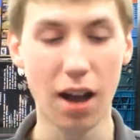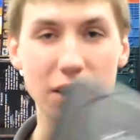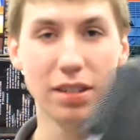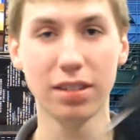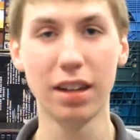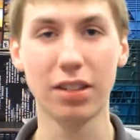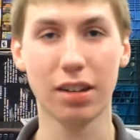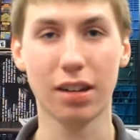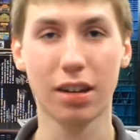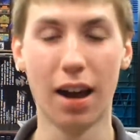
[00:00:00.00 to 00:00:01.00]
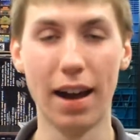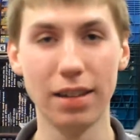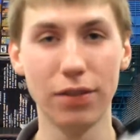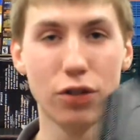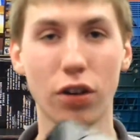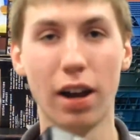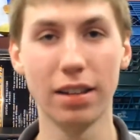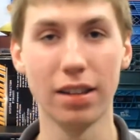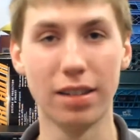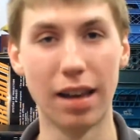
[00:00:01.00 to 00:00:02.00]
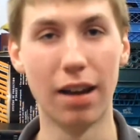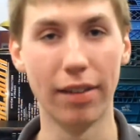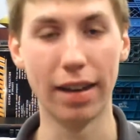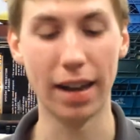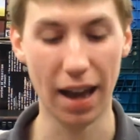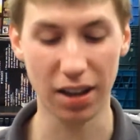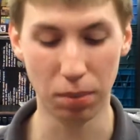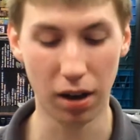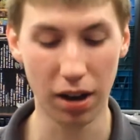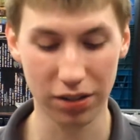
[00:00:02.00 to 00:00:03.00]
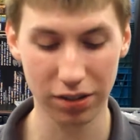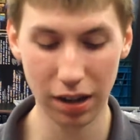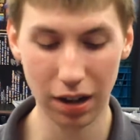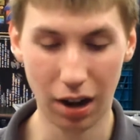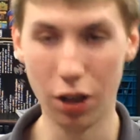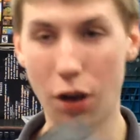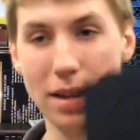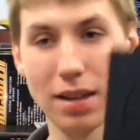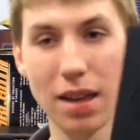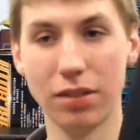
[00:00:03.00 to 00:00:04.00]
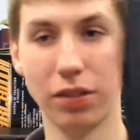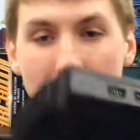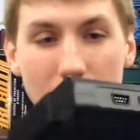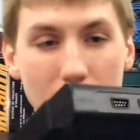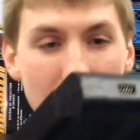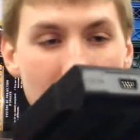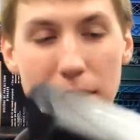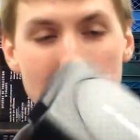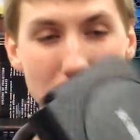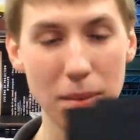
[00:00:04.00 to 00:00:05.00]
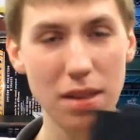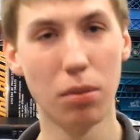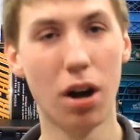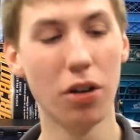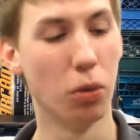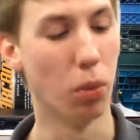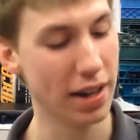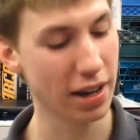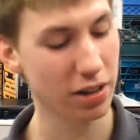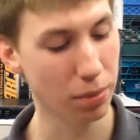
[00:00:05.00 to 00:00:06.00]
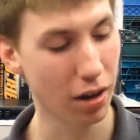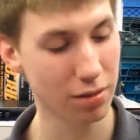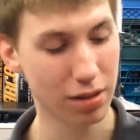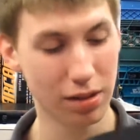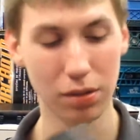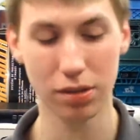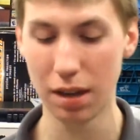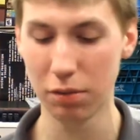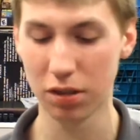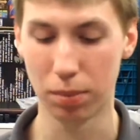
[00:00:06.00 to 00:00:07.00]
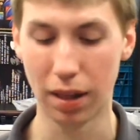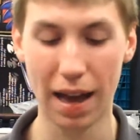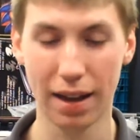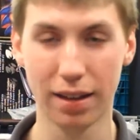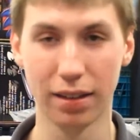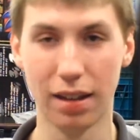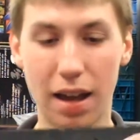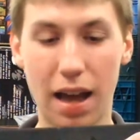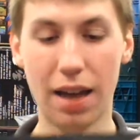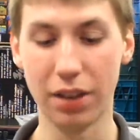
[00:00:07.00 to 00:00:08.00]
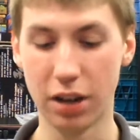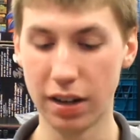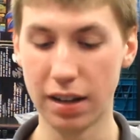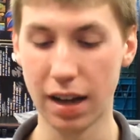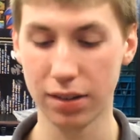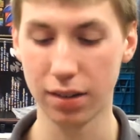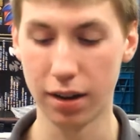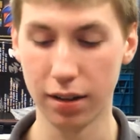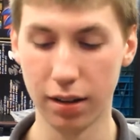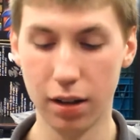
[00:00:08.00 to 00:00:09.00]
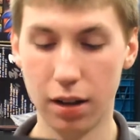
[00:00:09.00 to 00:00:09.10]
obviously it's kind of trying to sound like Xbox. Although, I mean, it doesn't really look like it. I mean, maybe the Model 1 Xbox, because it was black and had the green X on it.